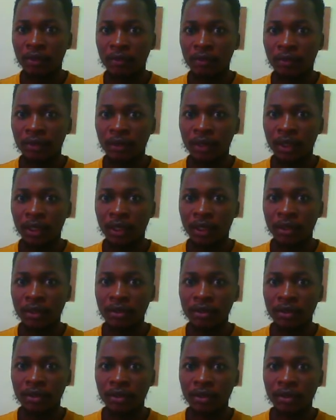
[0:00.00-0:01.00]
on
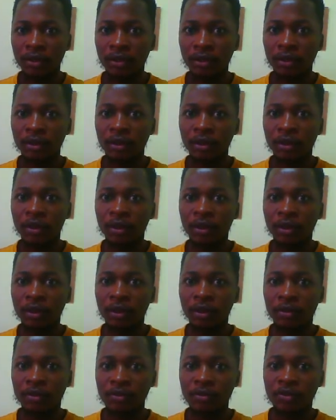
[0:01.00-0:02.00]
editor, click
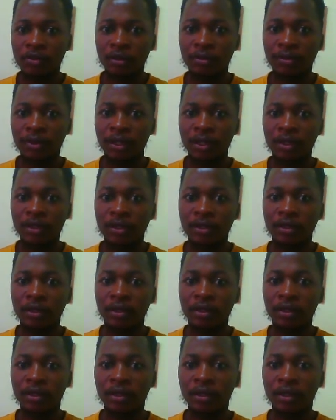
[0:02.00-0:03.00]
on stop
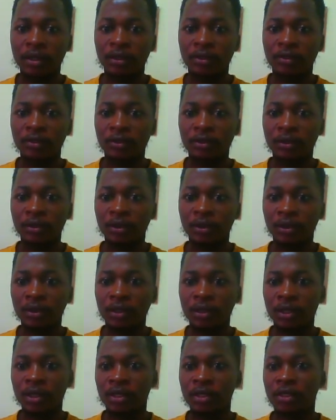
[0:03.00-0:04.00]
editing, click on
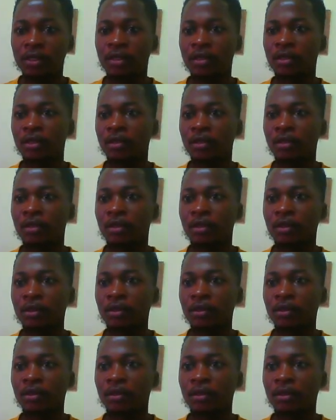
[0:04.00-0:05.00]
yes.
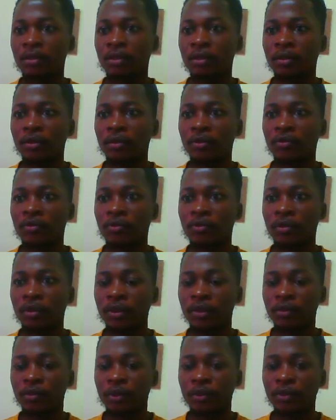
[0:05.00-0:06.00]
So we can
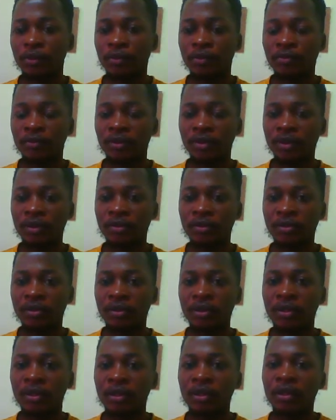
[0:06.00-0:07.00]
remove this.
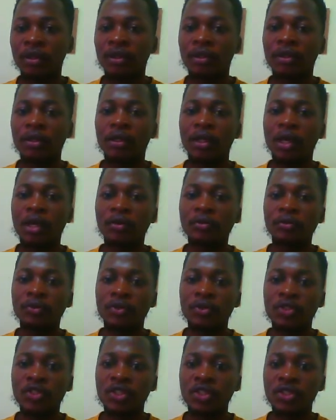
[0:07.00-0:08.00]
Now to
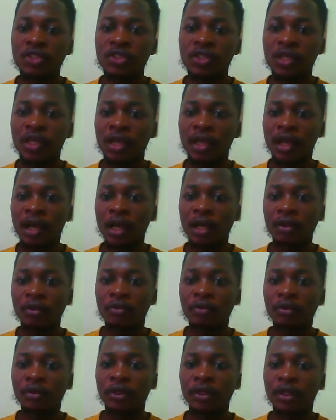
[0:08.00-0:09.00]
change the
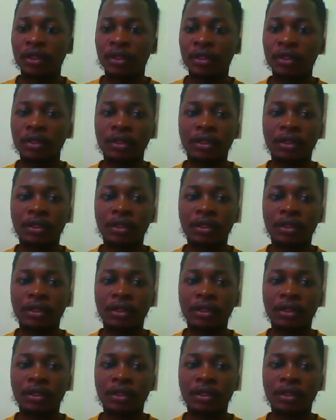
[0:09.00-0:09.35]
icon here,